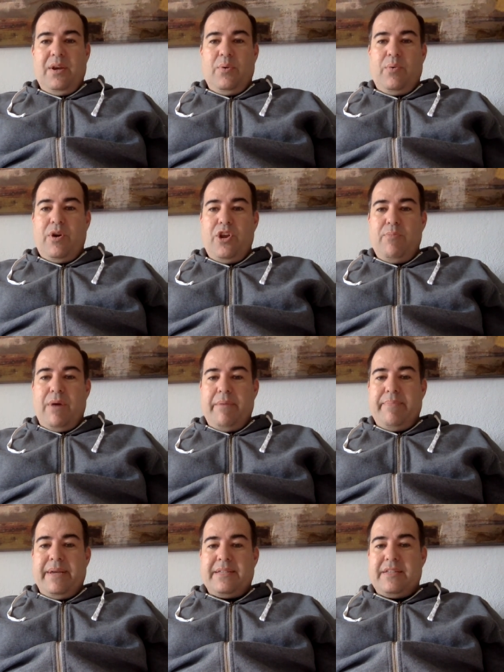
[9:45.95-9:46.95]
where you might
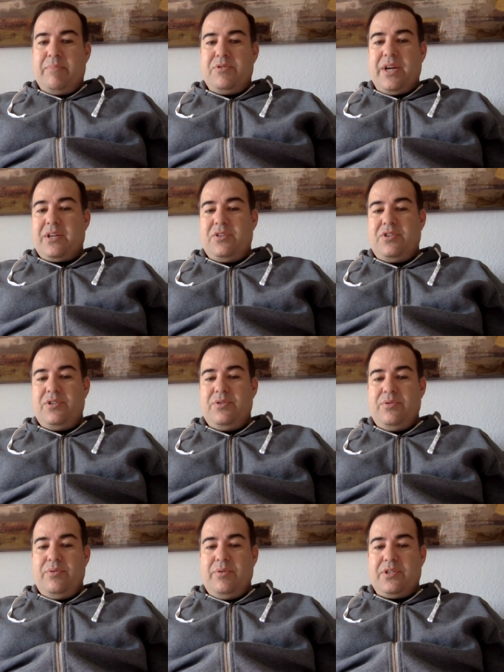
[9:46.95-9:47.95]
be subject
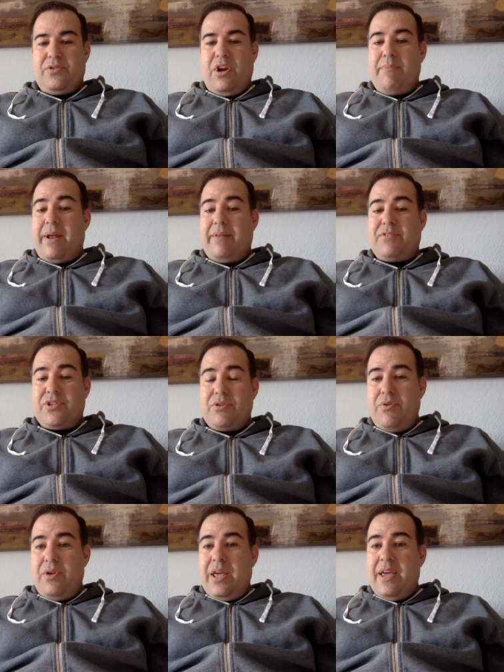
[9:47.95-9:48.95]
to a certain amount of
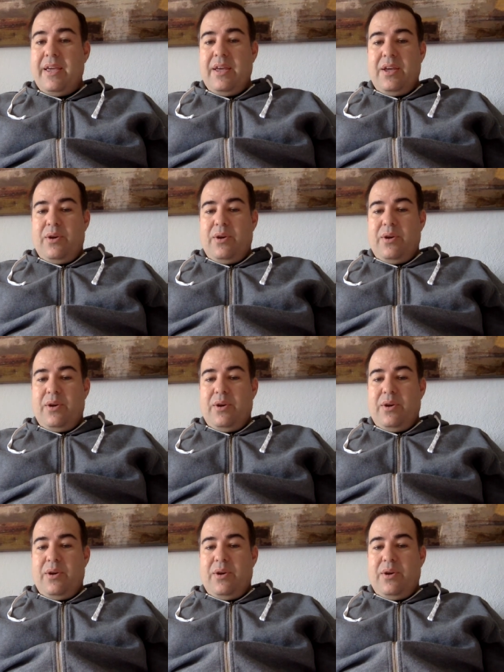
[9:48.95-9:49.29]
scrutiny,